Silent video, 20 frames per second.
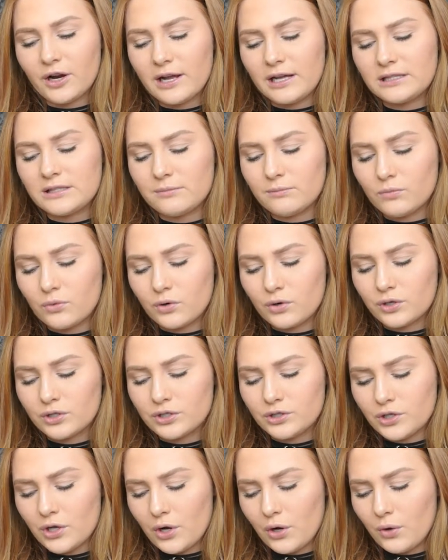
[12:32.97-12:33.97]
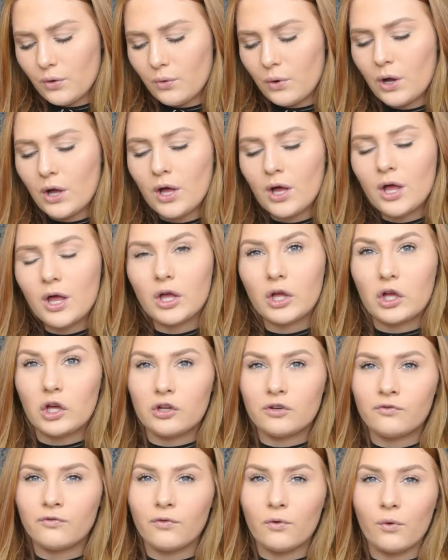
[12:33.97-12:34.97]
It's more so
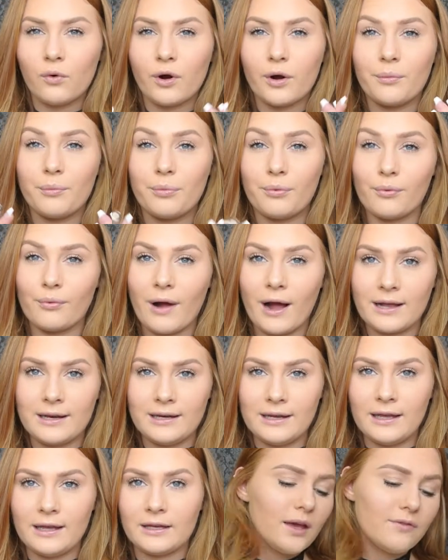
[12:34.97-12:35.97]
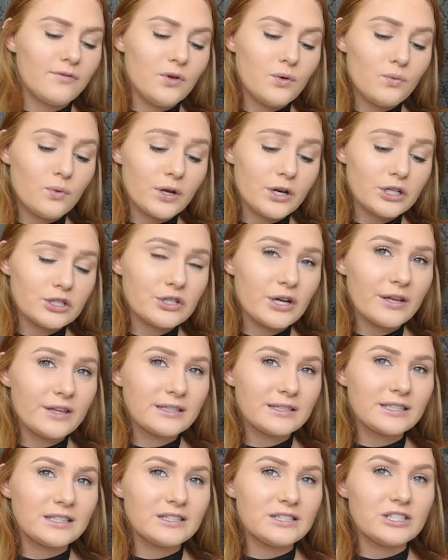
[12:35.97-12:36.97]
good for brightening. If you want to try
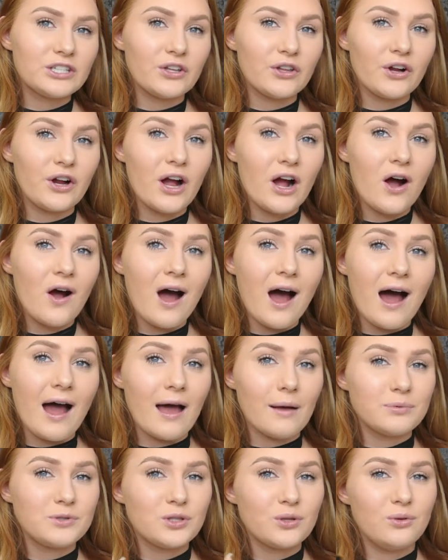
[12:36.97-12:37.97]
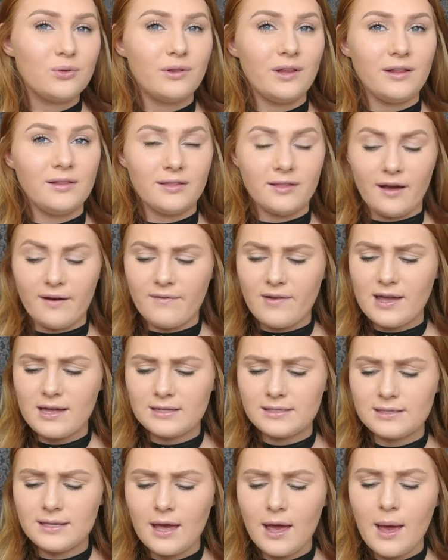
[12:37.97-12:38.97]
this concealer out, I absolutely love
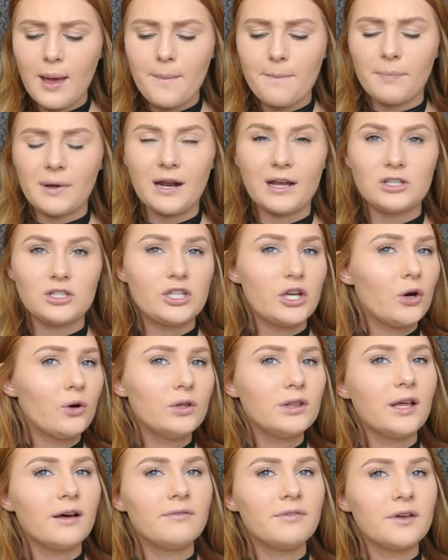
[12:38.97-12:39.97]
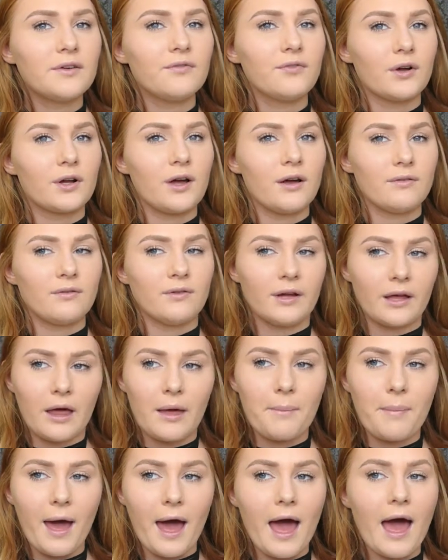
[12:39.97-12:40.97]
it, but I don't love it for covering
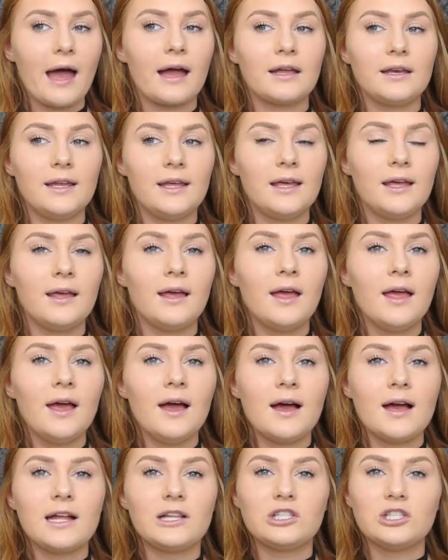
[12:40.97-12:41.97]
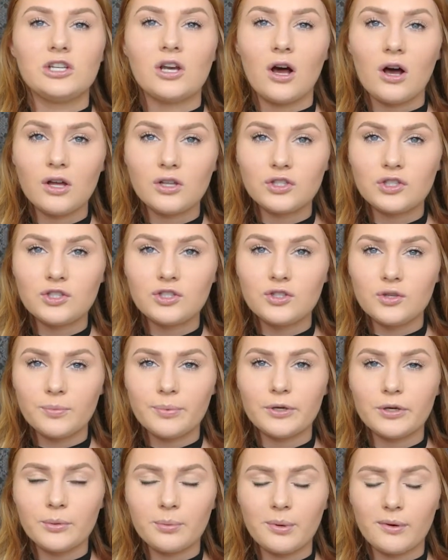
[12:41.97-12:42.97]
up acne. It's not
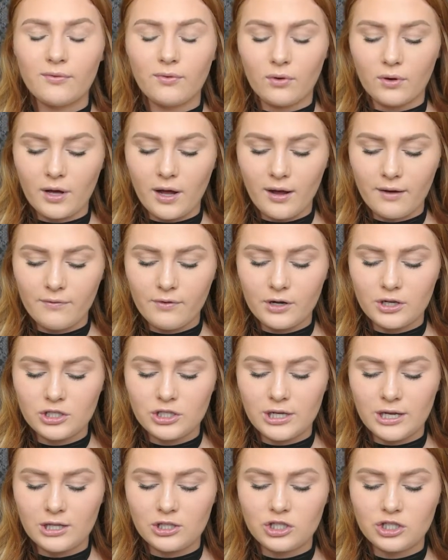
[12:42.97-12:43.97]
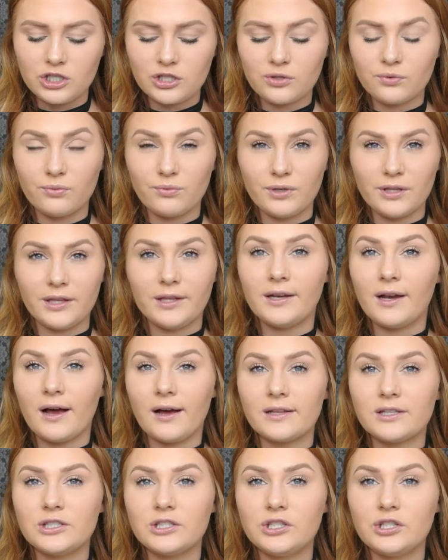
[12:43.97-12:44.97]
super duper full coverage. It's just really
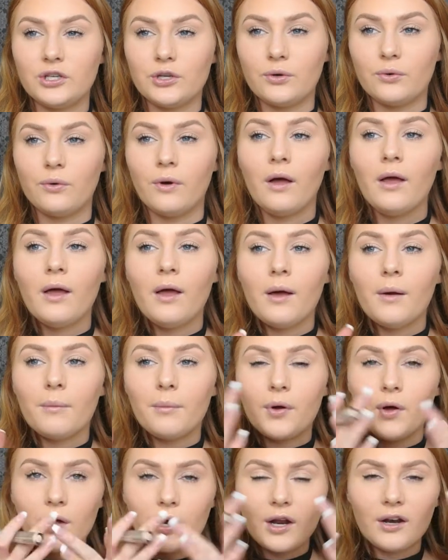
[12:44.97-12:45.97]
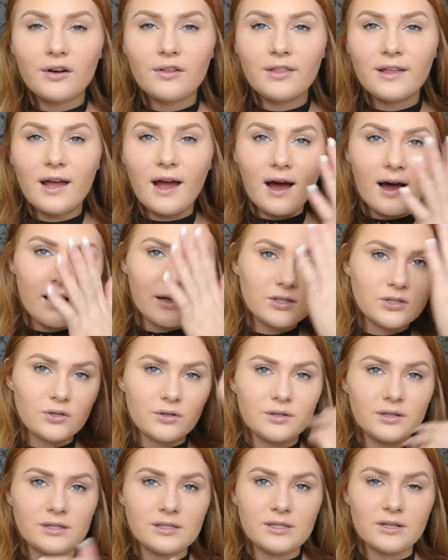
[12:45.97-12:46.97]
nice to put under the eyes or
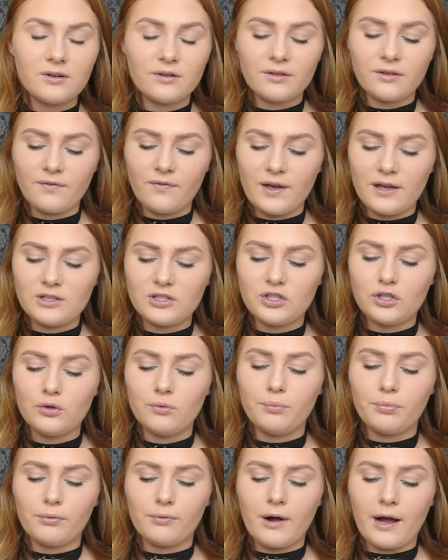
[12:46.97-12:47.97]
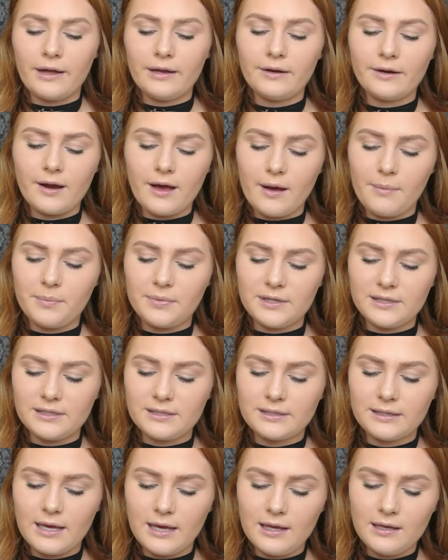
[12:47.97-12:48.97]
in the center of the face to brighten up the
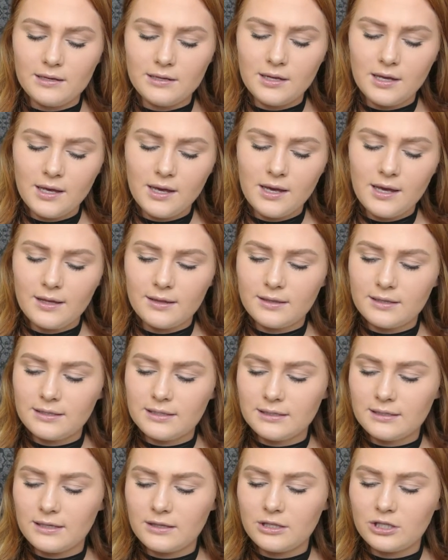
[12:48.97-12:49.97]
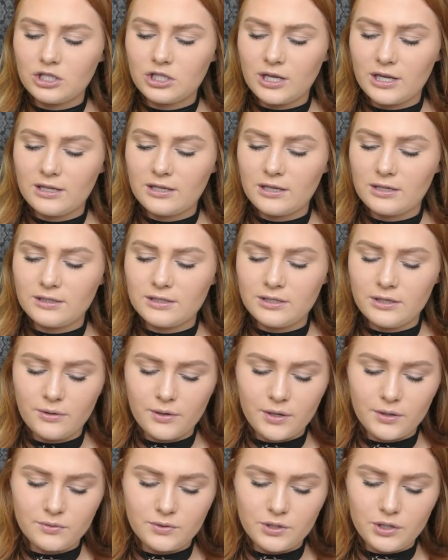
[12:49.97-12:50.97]
skin. This is in the shade
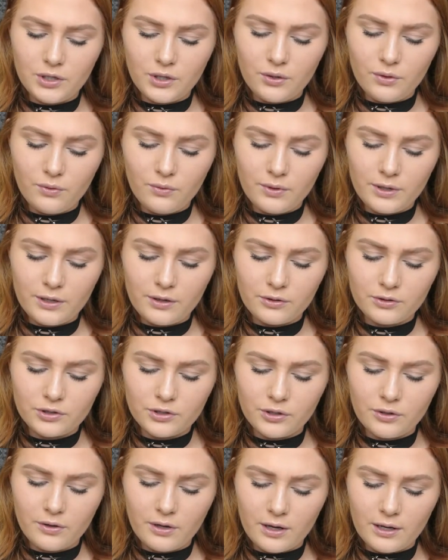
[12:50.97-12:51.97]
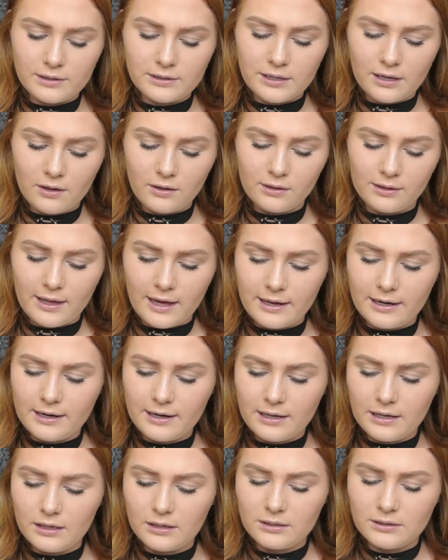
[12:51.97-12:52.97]
02, and I'll show you guys how light
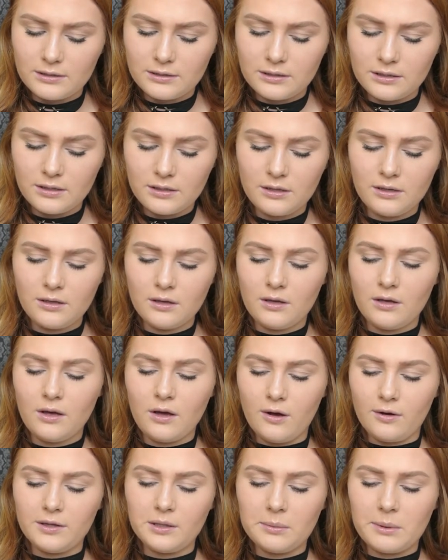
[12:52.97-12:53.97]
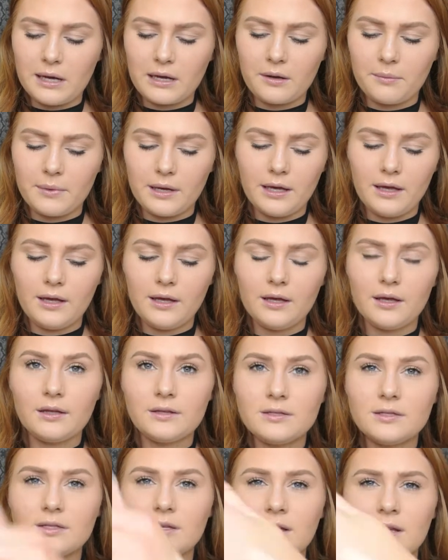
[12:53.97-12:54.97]
it is on the back of my
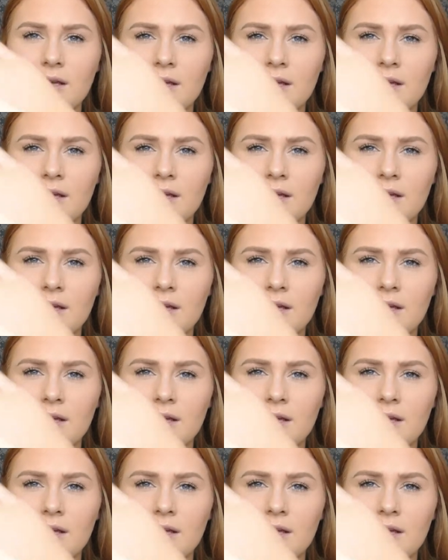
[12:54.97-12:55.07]
hand.